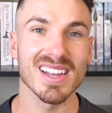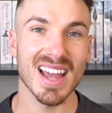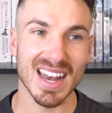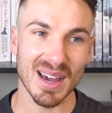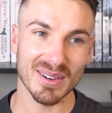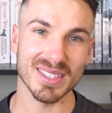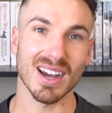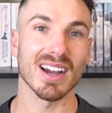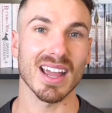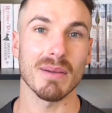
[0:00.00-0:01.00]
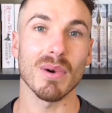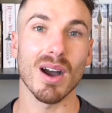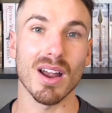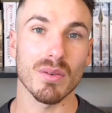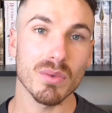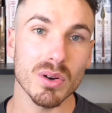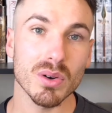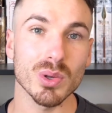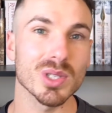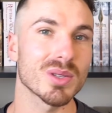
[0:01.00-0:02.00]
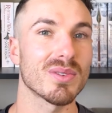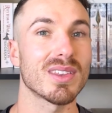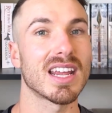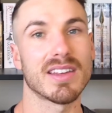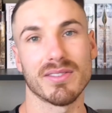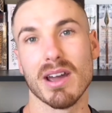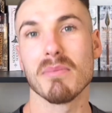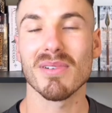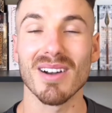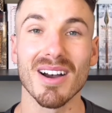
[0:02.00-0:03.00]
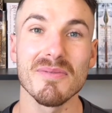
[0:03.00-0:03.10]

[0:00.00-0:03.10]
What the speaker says: and now a dark empire rules with an evil emperor.